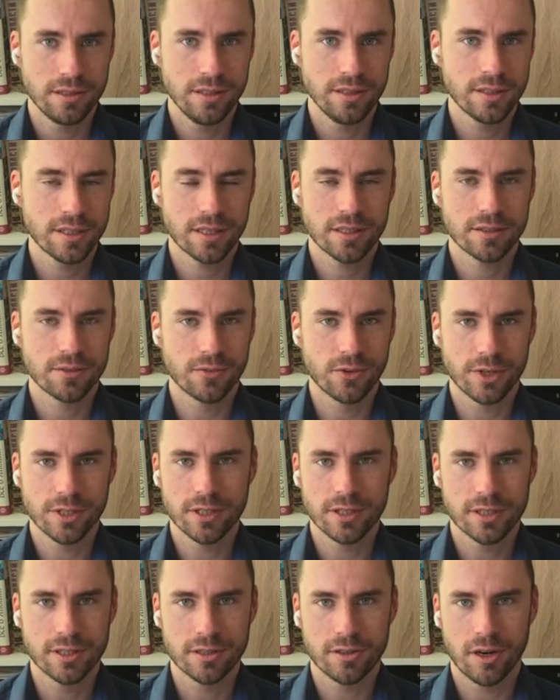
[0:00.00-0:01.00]
It can
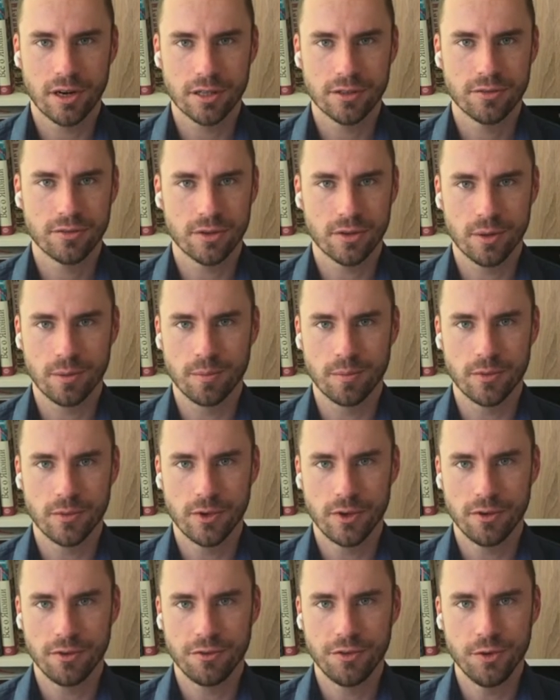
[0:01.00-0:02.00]
really start from
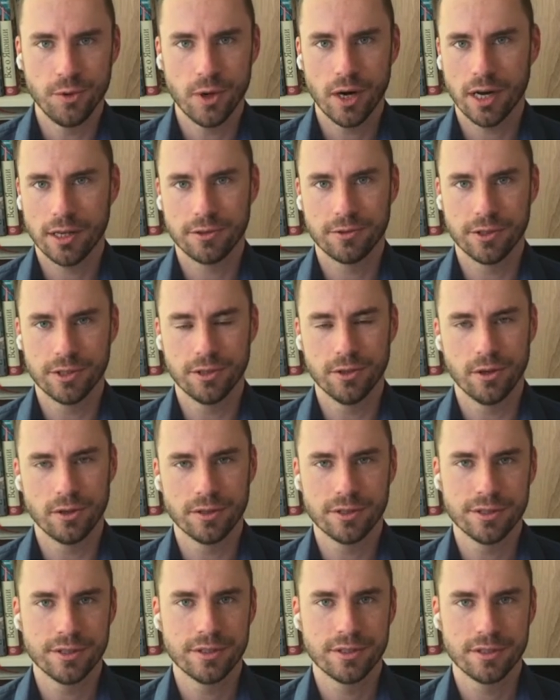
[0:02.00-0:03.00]
a few
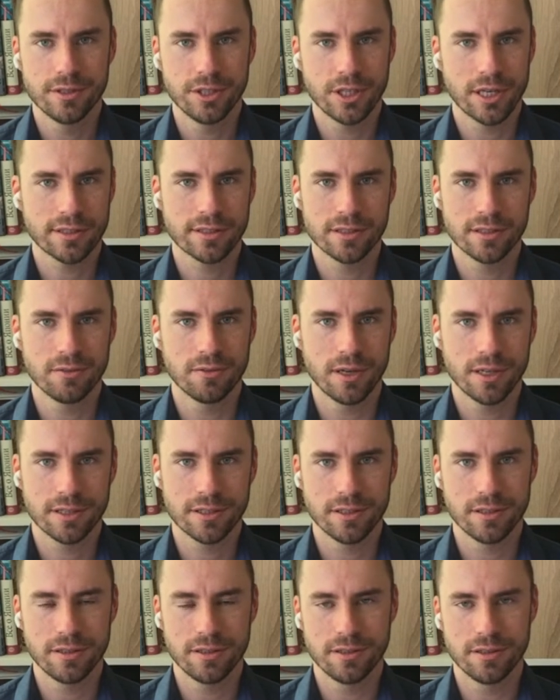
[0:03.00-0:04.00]
$100s just
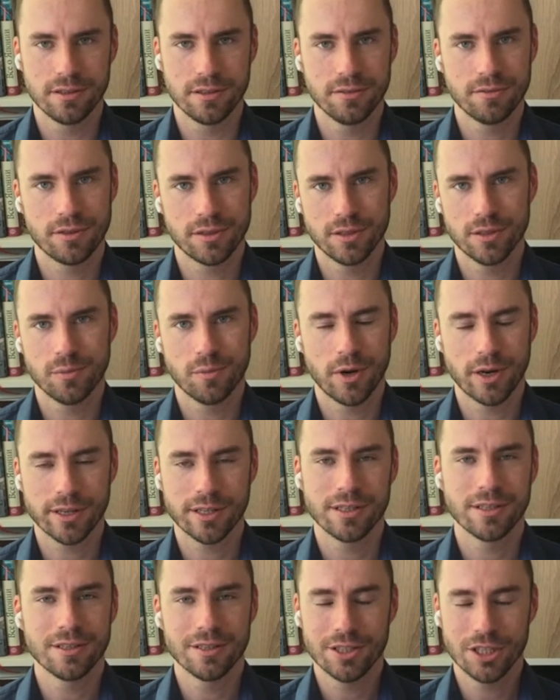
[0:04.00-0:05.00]
invested in different
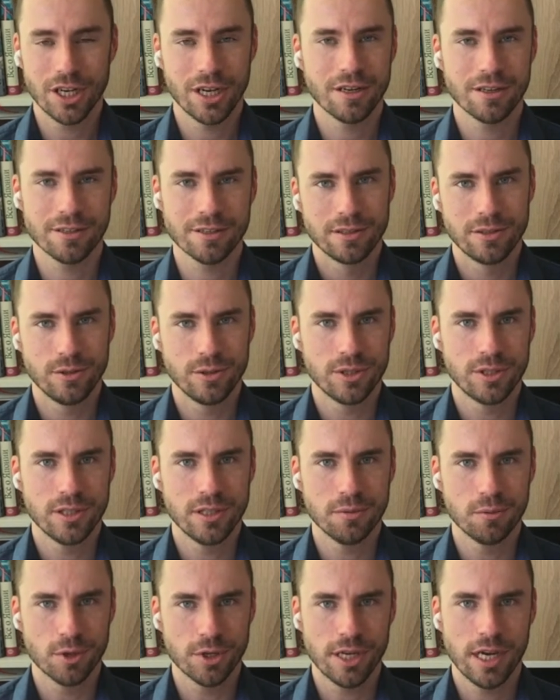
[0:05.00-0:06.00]
marketing channels to see
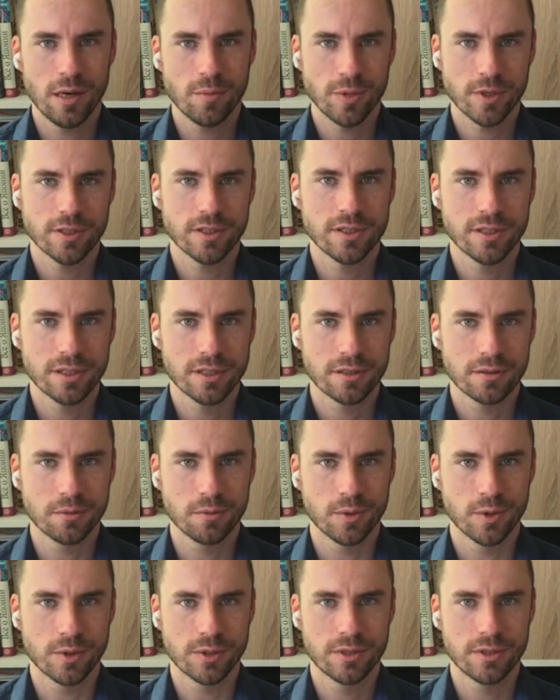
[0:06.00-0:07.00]
what happens,
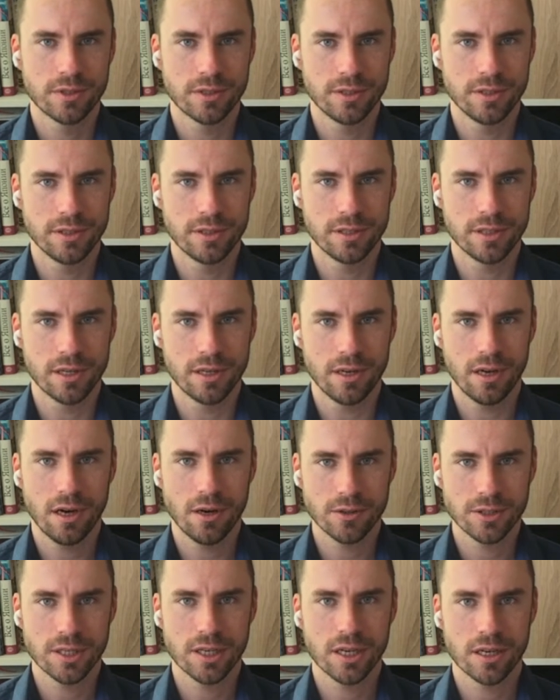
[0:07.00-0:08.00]
what is the
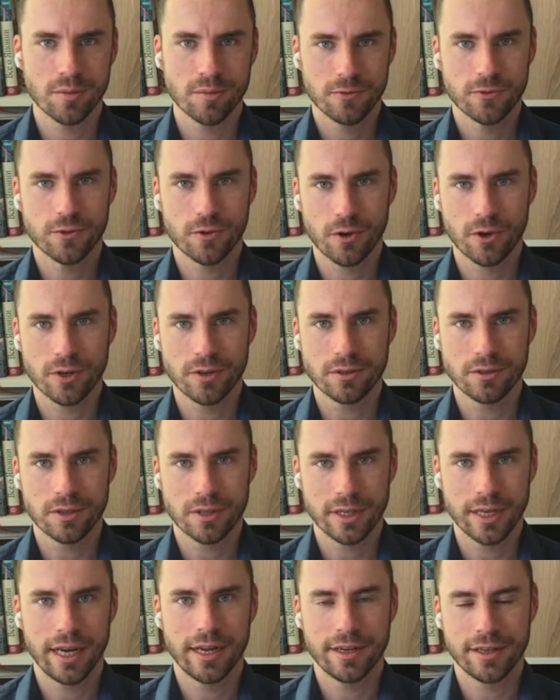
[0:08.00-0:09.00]
outcome for
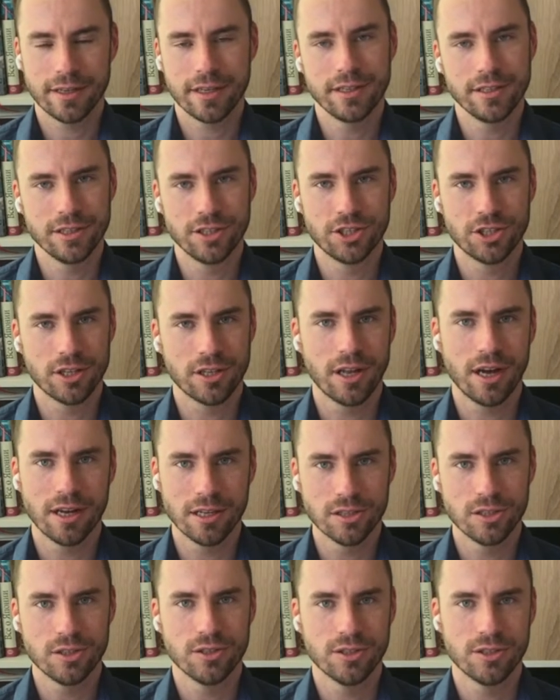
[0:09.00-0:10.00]
getting initial
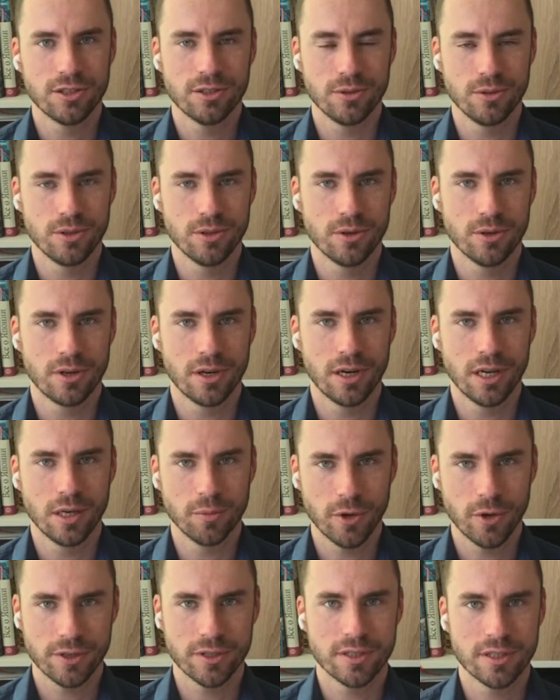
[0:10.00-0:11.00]
answers to your
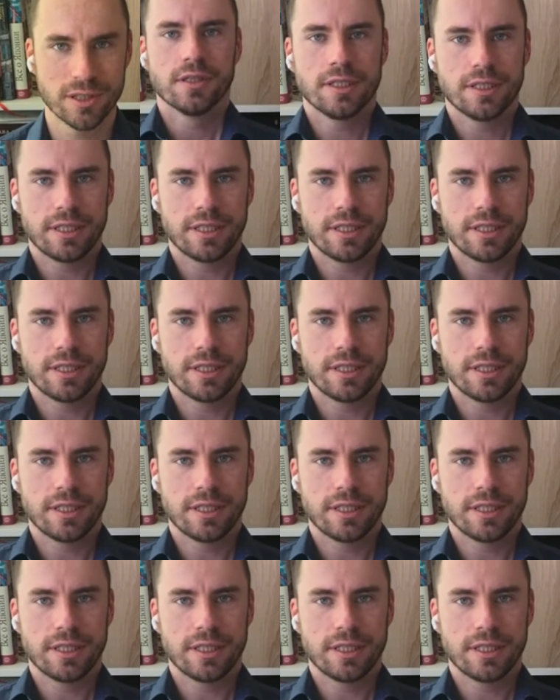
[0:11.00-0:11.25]
hypothesis.